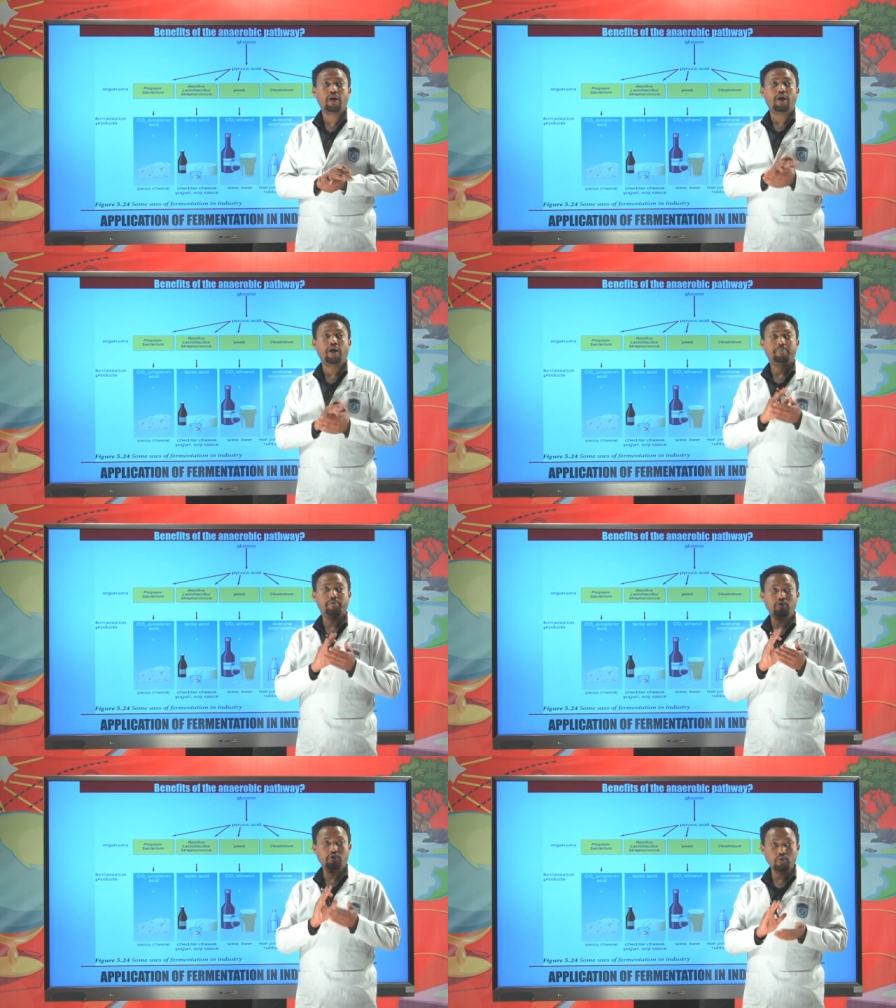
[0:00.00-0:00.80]
a
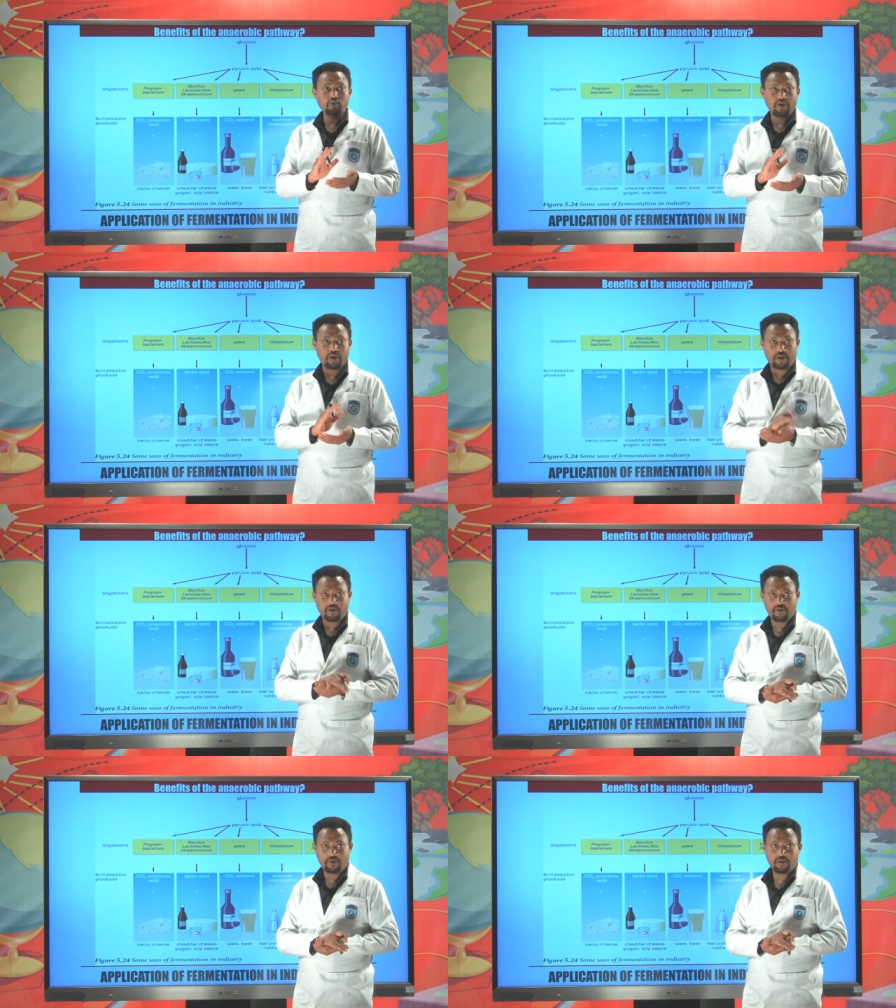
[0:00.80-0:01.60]
producer,
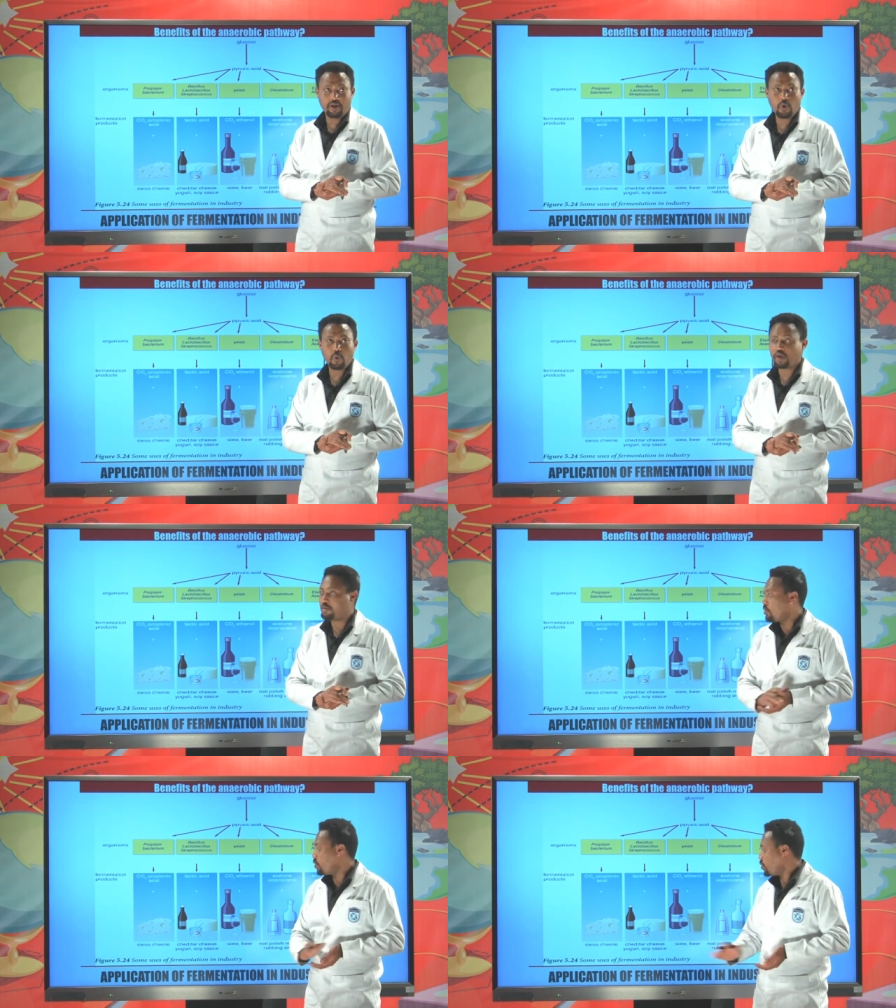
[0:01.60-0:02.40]
we can
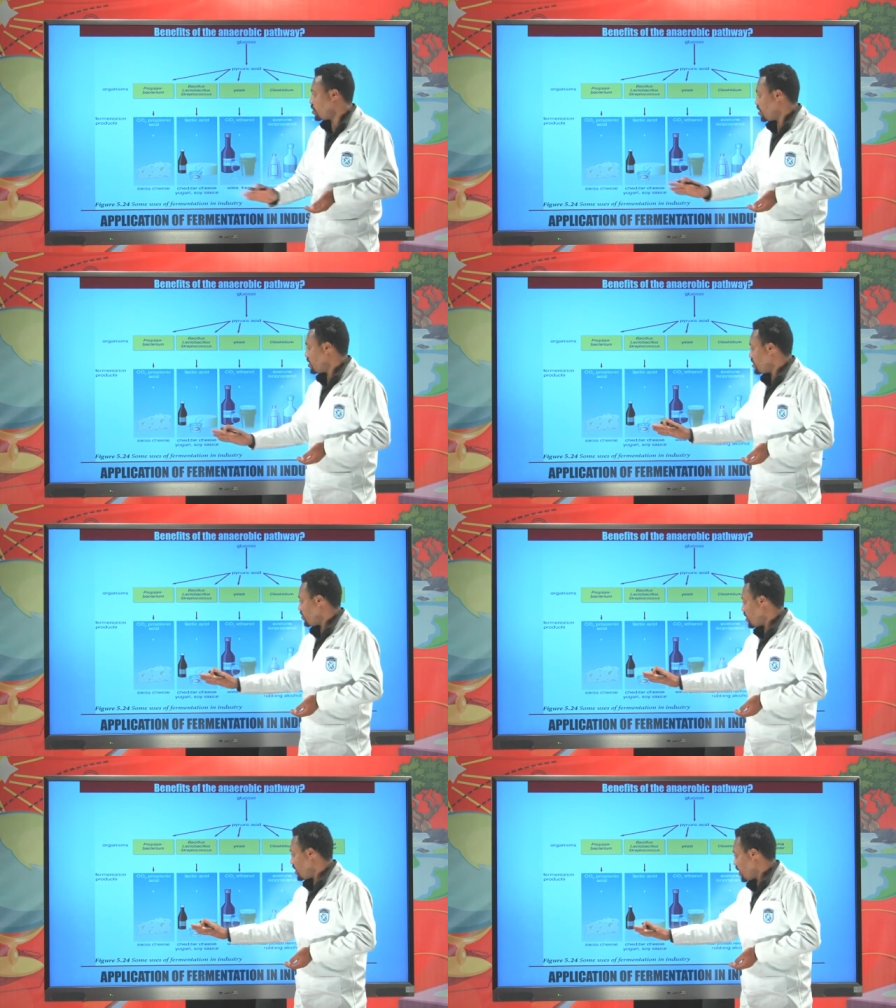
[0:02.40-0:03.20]
produce
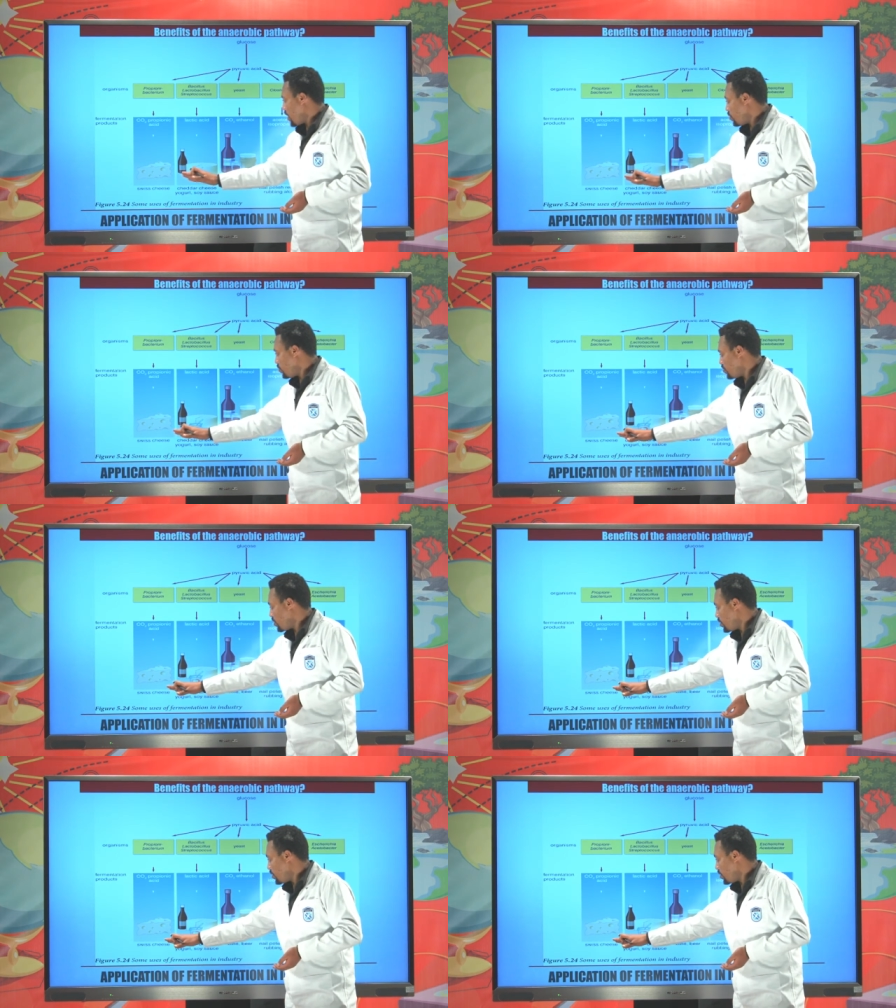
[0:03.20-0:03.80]
several kind of